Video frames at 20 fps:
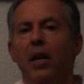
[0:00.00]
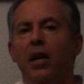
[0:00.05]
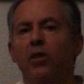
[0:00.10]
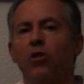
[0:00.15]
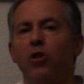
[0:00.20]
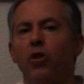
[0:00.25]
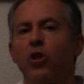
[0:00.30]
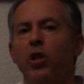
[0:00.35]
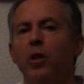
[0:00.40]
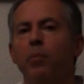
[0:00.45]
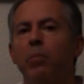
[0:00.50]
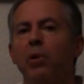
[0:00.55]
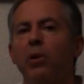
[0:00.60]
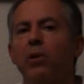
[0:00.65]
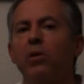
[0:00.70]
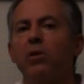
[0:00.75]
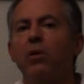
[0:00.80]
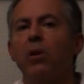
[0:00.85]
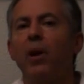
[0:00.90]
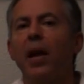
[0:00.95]
So she
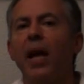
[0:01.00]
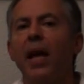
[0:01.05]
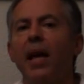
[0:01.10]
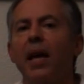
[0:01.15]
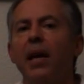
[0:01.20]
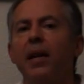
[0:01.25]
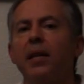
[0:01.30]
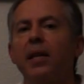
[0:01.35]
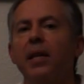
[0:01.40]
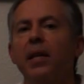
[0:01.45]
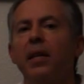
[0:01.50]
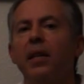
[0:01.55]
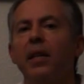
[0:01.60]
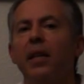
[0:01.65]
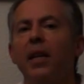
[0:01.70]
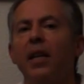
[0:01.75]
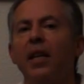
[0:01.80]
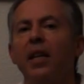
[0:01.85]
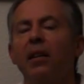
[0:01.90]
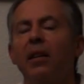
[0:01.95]
puts her hand in,
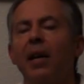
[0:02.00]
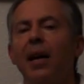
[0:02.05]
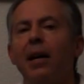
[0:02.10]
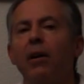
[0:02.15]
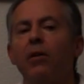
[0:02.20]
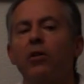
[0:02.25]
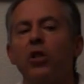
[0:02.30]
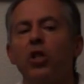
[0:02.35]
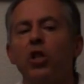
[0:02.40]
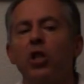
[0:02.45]
and he allows